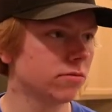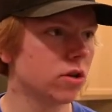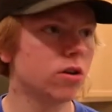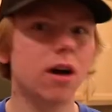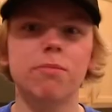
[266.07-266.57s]

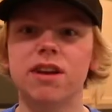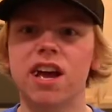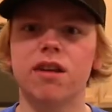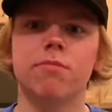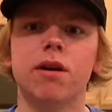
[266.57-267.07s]
Or not
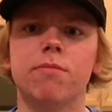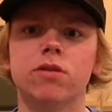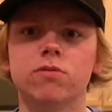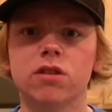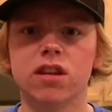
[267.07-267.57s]
banana
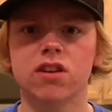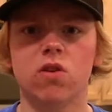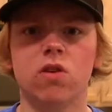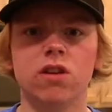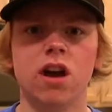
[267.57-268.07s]
peppers, what are they
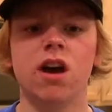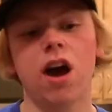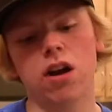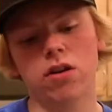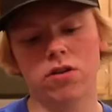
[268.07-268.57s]
called?
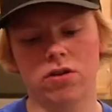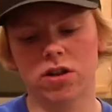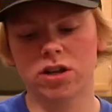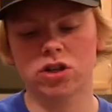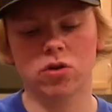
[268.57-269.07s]
I don't know, they're
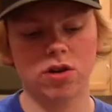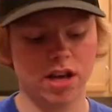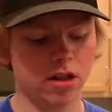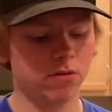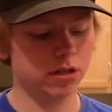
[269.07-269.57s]
like short
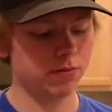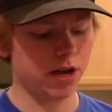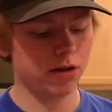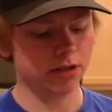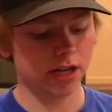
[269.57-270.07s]
yellow ones, but
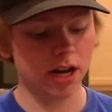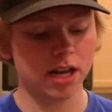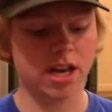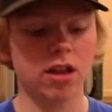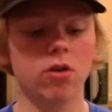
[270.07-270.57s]
anyways, I got
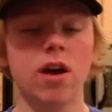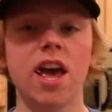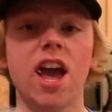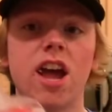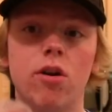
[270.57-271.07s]
a yellow
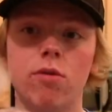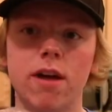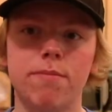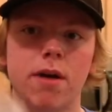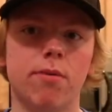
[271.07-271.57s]
and a
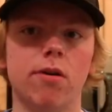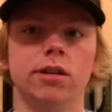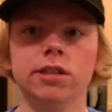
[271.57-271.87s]
red pepper.